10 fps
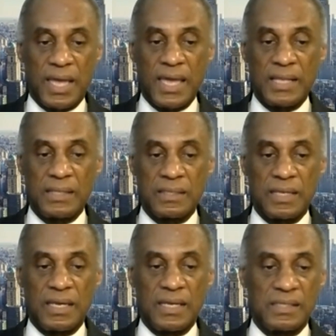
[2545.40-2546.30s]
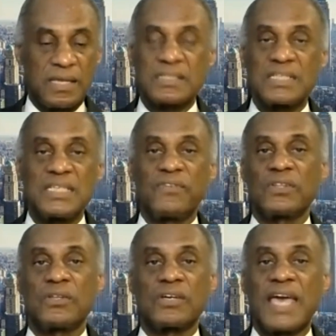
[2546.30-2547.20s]
And it doesn't
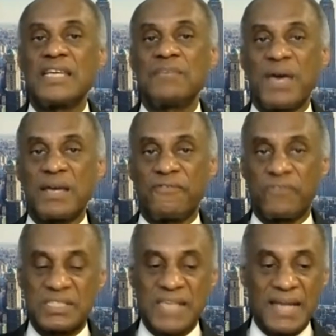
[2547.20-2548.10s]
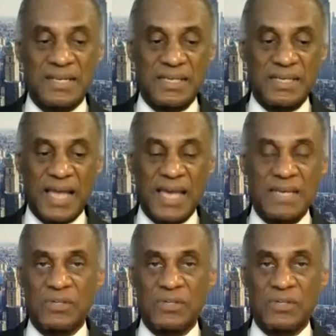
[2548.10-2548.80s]
even look any better for Saturday night.